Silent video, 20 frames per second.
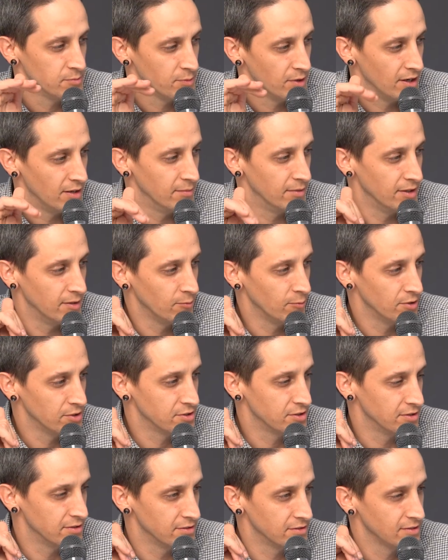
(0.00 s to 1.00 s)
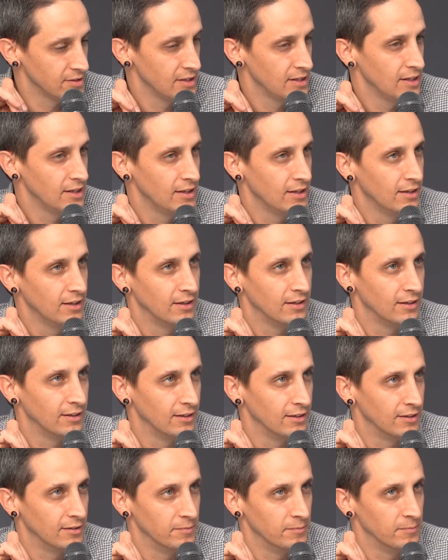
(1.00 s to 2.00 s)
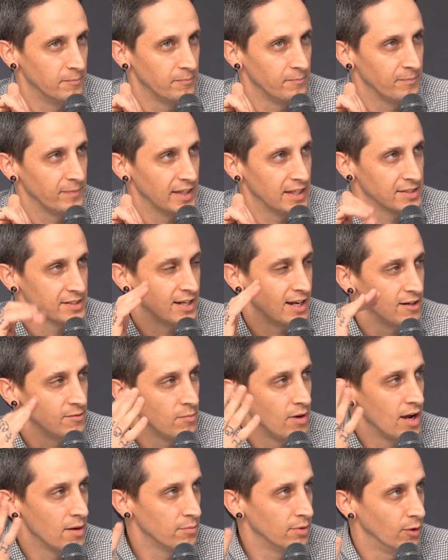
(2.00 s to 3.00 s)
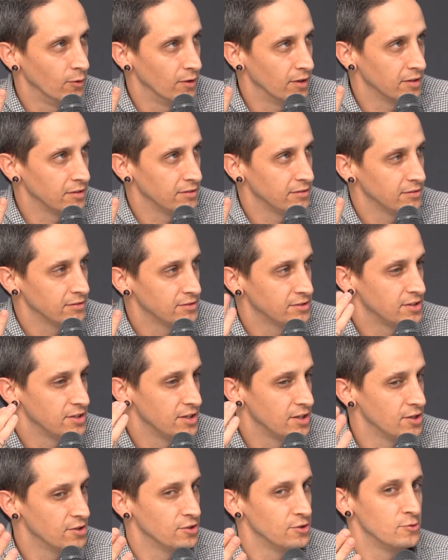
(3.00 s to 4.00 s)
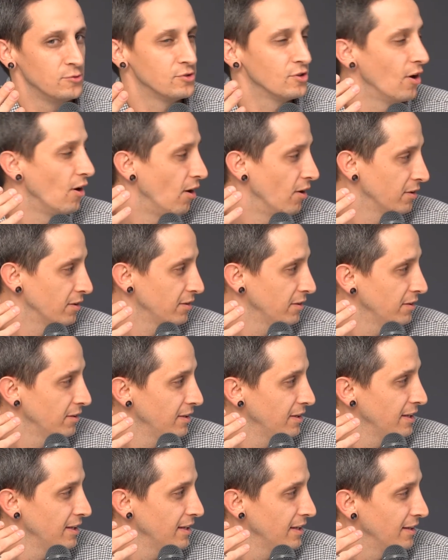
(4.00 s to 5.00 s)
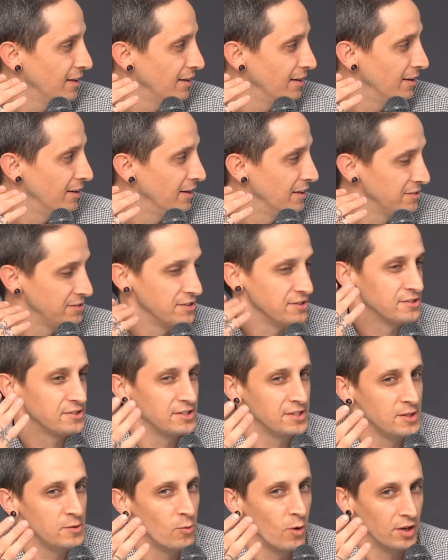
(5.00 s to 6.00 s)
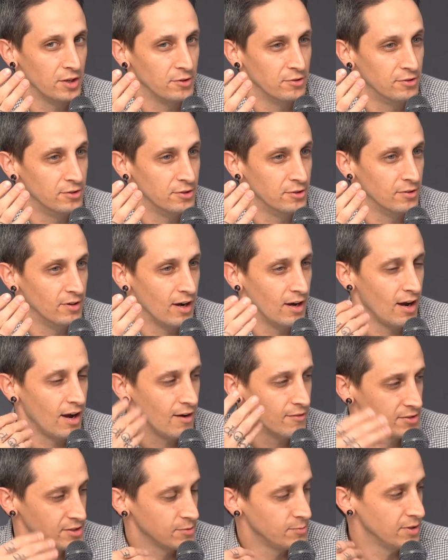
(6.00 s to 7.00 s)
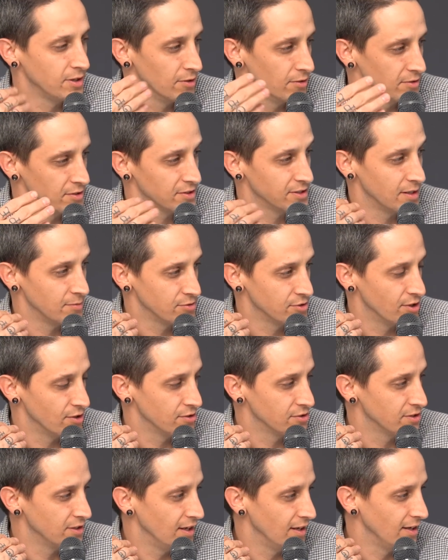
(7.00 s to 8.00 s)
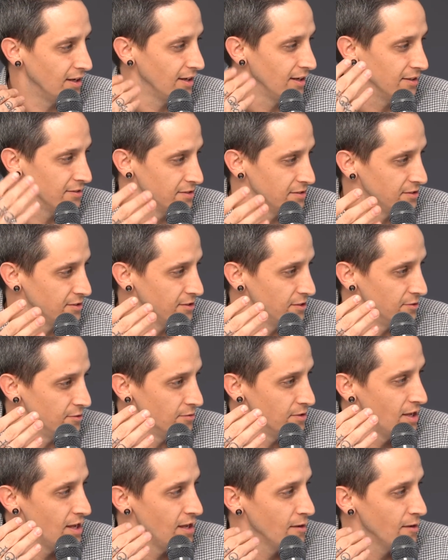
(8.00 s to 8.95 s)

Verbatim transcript: impediment, which is um, it's kind of mind blowing to hear you talk uh, and to see what you do. Obviously, we go to the same church, and I, I got to see you